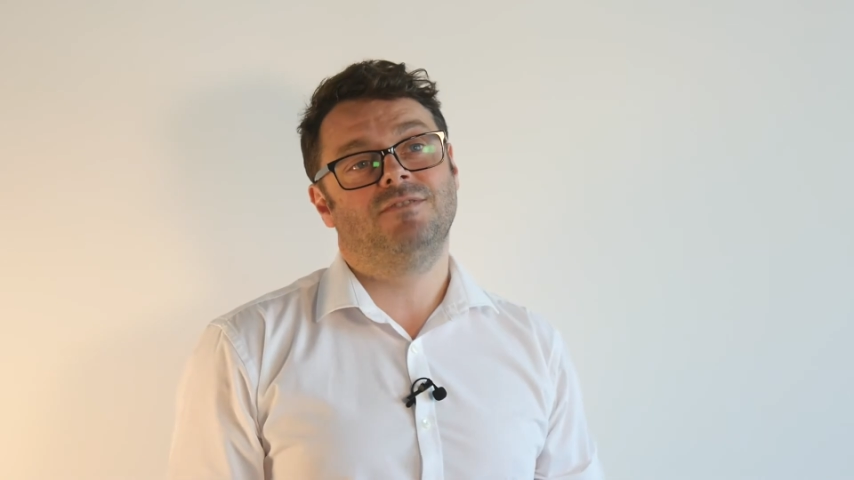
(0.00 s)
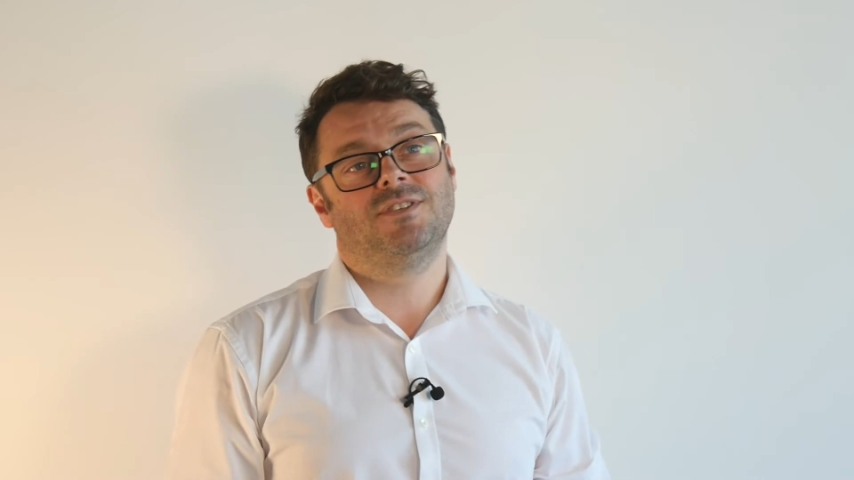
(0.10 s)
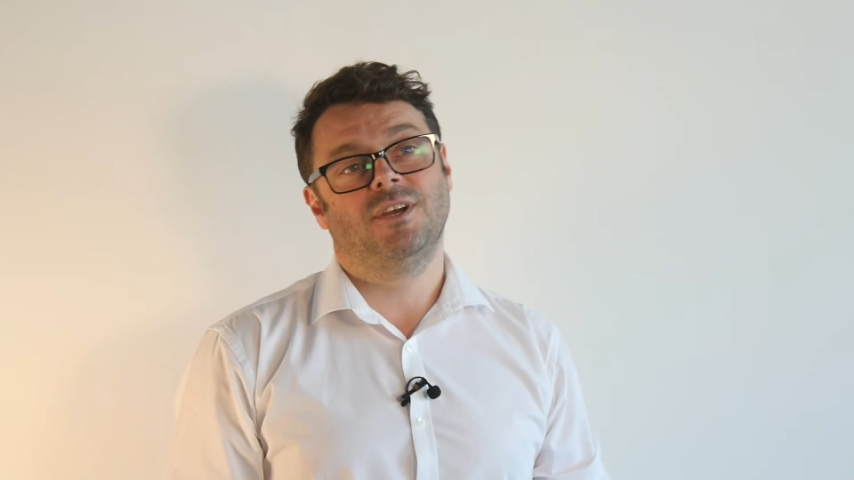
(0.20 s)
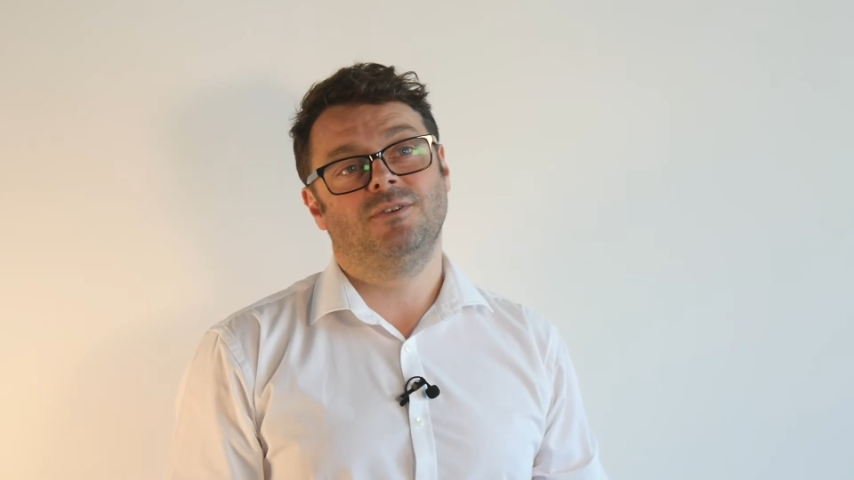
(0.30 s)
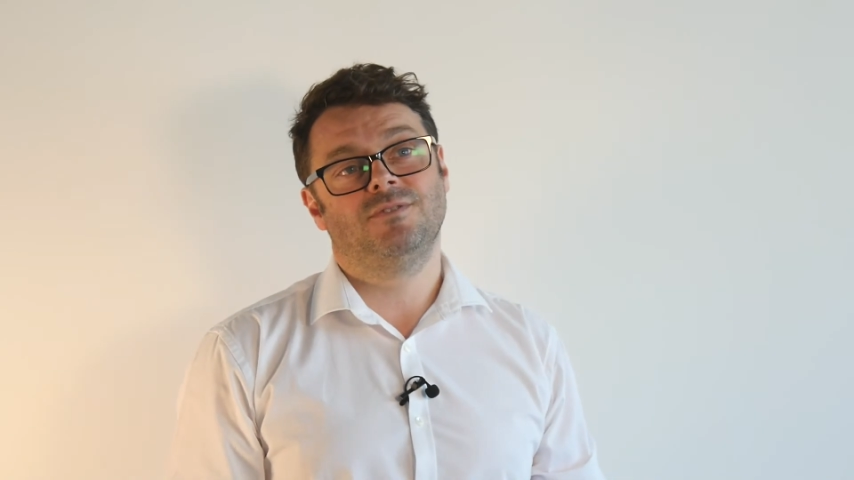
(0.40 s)

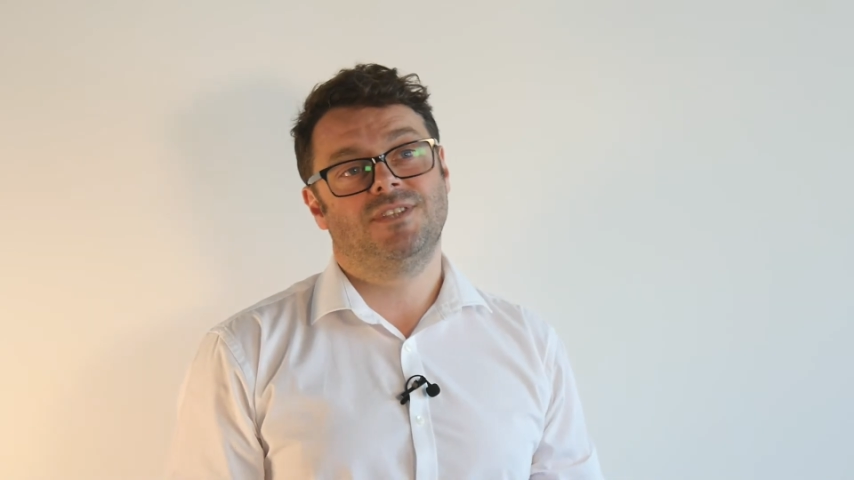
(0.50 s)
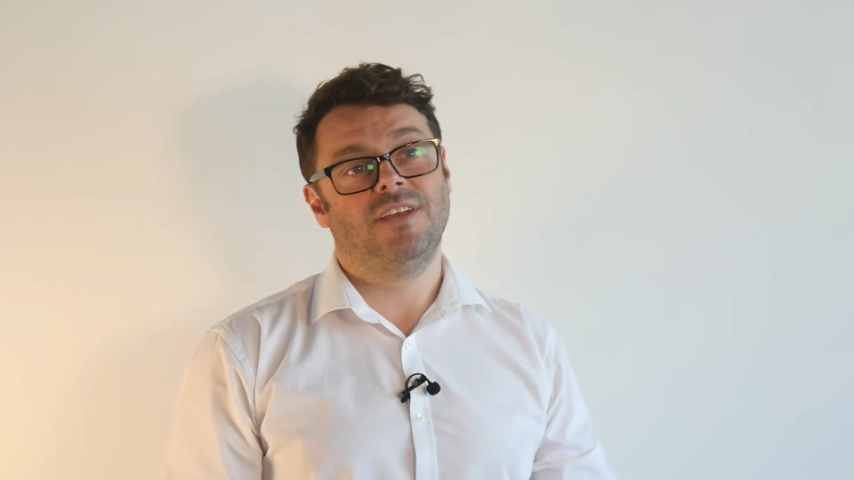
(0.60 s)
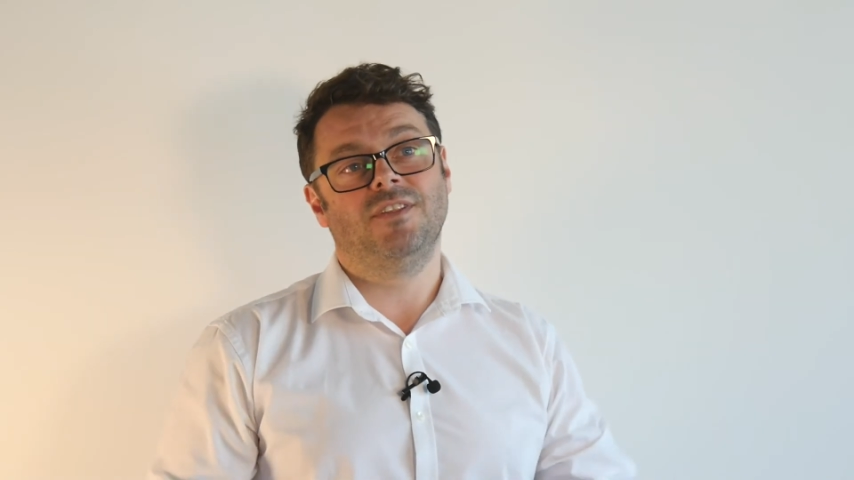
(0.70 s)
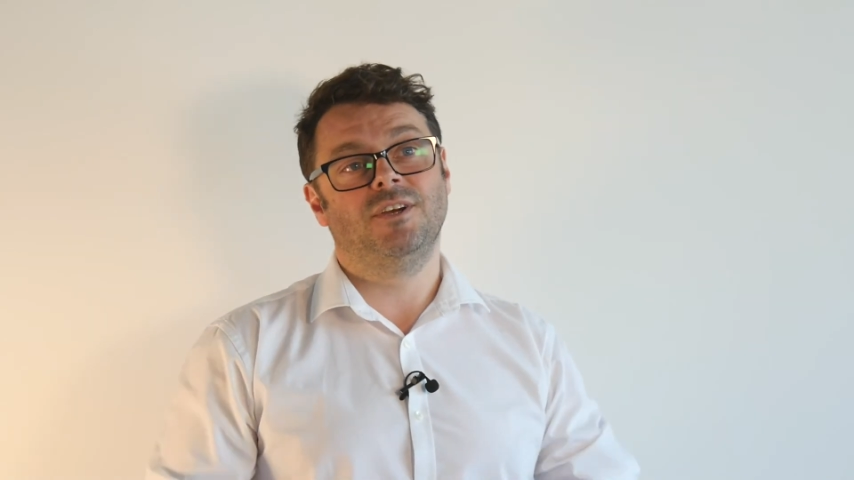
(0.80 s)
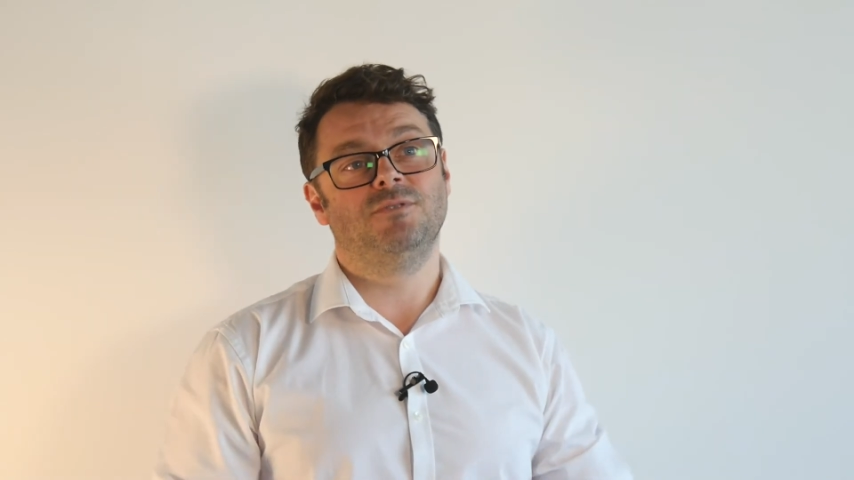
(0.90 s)
so
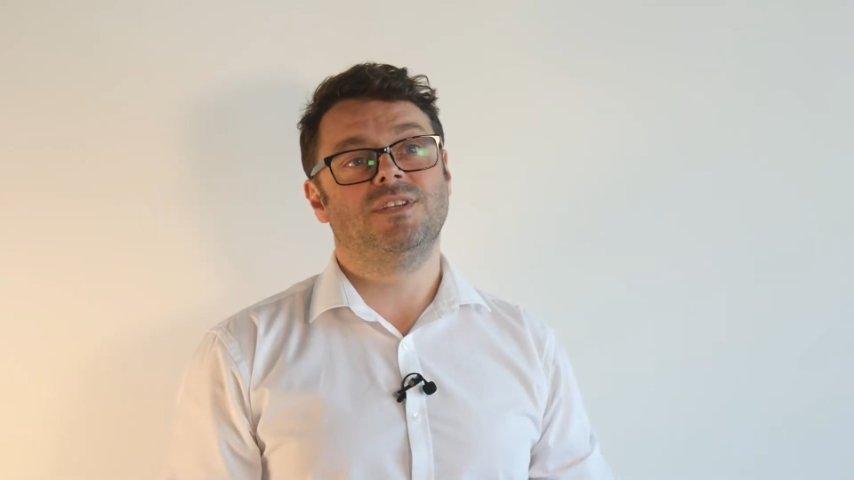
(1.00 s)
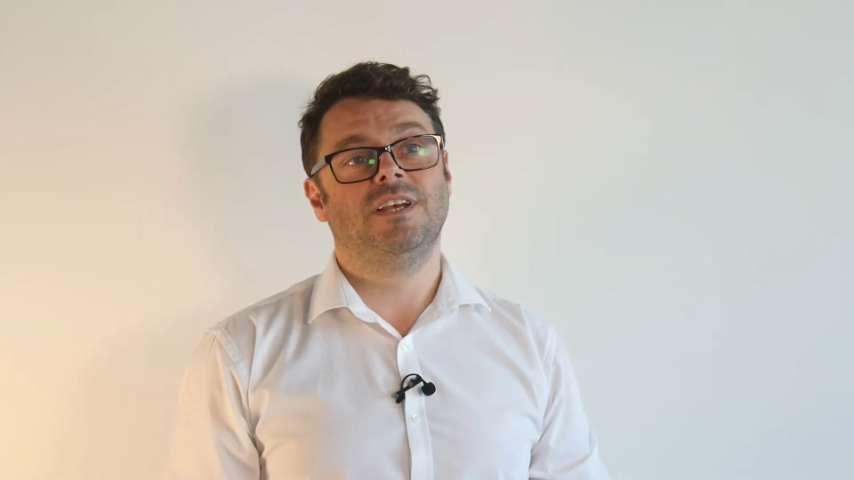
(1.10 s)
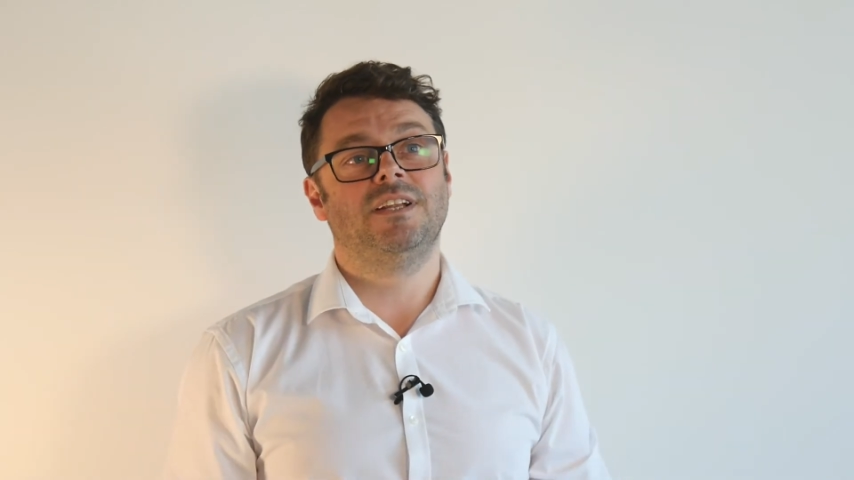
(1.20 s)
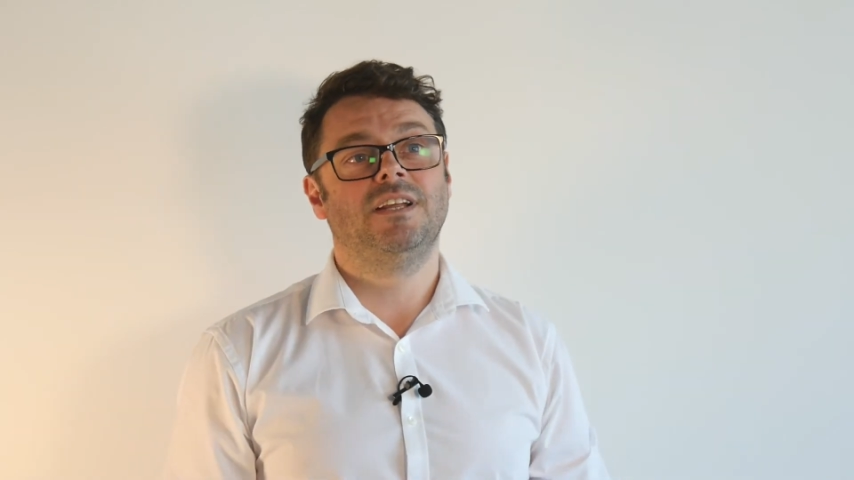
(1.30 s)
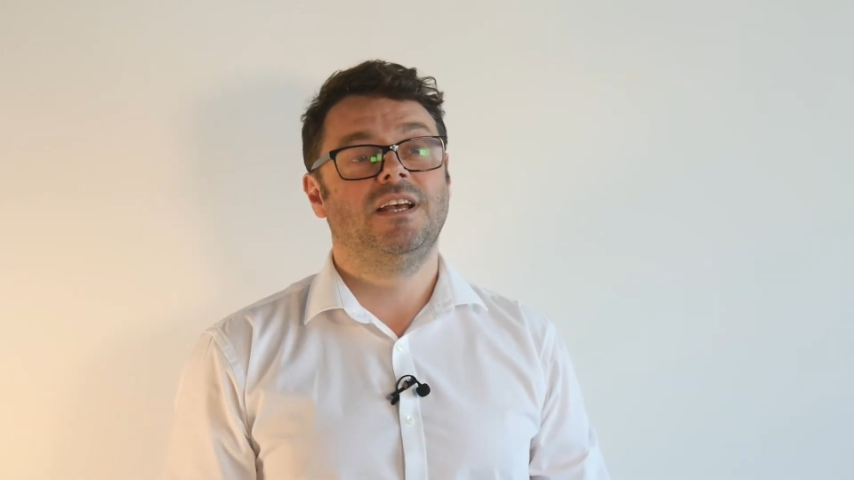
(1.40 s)
send those
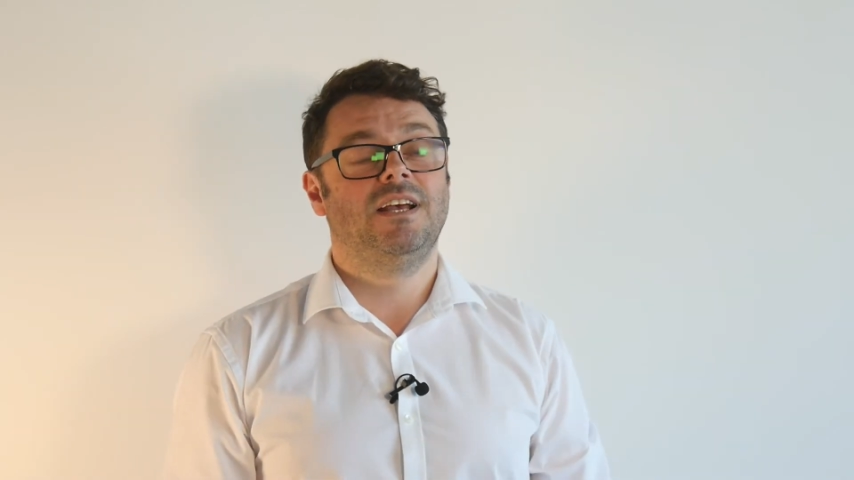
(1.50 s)
in